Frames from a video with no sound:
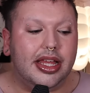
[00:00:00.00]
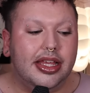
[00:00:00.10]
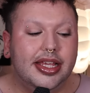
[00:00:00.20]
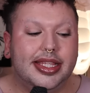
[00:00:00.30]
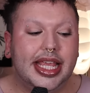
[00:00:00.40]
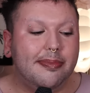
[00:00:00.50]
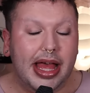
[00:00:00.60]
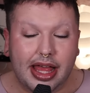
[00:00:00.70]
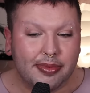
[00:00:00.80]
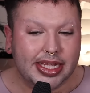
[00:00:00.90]

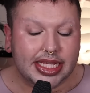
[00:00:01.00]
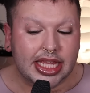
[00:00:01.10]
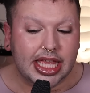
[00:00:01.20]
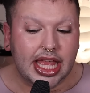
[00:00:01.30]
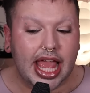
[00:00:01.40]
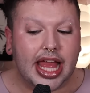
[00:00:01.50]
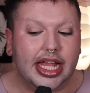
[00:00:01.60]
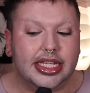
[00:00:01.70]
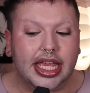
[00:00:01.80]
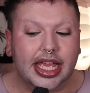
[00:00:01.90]
Sigma recently
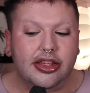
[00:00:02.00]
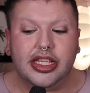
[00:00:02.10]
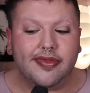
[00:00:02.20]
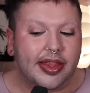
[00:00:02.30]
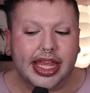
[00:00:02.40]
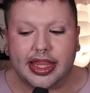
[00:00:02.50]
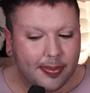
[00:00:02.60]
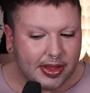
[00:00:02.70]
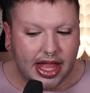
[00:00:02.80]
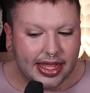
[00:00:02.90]
and it just felt like lip
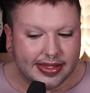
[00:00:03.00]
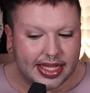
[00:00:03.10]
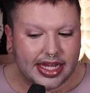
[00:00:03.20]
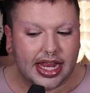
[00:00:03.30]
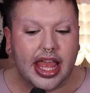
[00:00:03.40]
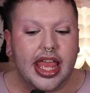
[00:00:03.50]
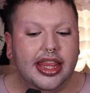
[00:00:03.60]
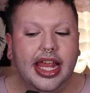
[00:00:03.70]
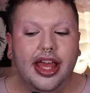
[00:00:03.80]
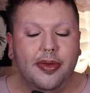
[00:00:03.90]
gloss. And
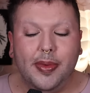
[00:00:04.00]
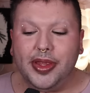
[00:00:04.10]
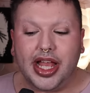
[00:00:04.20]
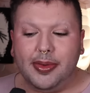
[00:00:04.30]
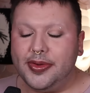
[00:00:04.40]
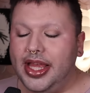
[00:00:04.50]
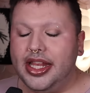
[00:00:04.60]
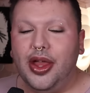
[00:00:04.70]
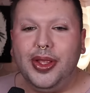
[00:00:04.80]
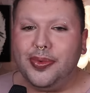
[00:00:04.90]
then other people in the comments were like,
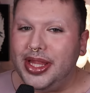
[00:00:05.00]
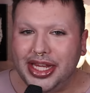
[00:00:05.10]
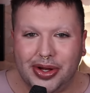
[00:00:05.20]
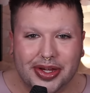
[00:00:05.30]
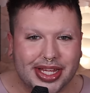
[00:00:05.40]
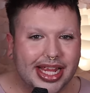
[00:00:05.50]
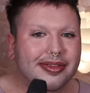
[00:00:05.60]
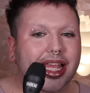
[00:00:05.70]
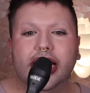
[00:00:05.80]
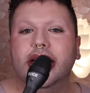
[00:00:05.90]
no, it's really nourishing. And I was
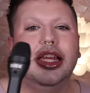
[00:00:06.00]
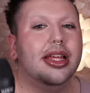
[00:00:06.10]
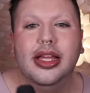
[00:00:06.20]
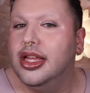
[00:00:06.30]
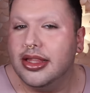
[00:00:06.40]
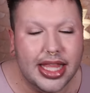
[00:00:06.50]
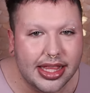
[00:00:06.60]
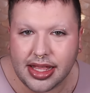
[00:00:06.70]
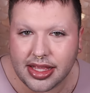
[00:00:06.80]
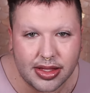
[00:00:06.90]
like, that's,
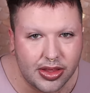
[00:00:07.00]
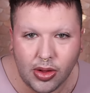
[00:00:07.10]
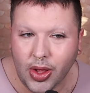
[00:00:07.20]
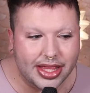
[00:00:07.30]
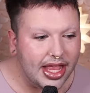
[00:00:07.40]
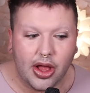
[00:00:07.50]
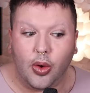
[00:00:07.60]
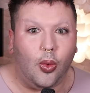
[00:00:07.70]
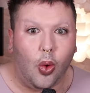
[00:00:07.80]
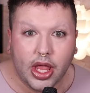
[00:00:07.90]
it's not
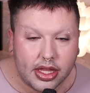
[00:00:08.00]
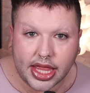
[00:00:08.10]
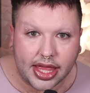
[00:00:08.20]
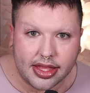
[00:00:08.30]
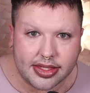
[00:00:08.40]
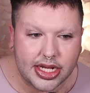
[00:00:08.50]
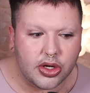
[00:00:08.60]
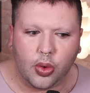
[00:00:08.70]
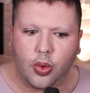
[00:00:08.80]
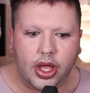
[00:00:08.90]
oily. It's not an
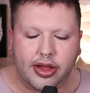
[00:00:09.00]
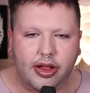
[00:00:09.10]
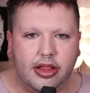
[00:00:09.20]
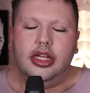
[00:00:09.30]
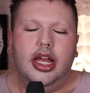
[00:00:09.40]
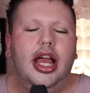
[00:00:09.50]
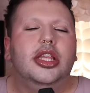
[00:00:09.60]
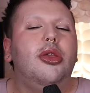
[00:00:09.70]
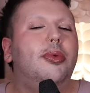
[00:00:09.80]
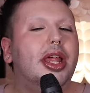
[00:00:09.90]
oil. So
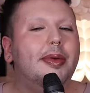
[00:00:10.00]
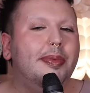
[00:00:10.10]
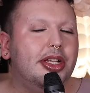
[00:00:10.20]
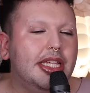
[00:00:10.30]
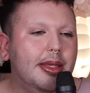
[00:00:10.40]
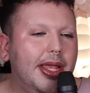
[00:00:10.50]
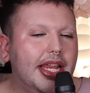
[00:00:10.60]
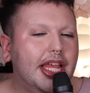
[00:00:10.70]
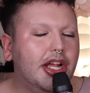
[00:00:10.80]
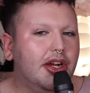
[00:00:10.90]
I will not be participating
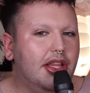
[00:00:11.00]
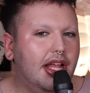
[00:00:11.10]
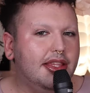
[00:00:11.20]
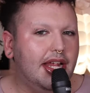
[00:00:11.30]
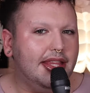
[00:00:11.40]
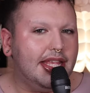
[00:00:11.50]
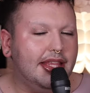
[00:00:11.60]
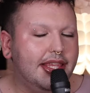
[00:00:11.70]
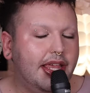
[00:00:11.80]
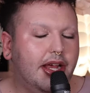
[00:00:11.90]
in Guerlain's nonsense
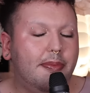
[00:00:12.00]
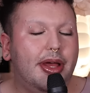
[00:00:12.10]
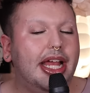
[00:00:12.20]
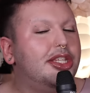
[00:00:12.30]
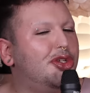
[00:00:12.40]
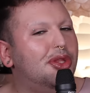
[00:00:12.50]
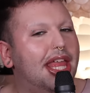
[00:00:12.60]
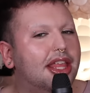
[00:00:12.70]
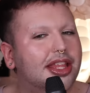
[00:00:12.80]
here, but I do like that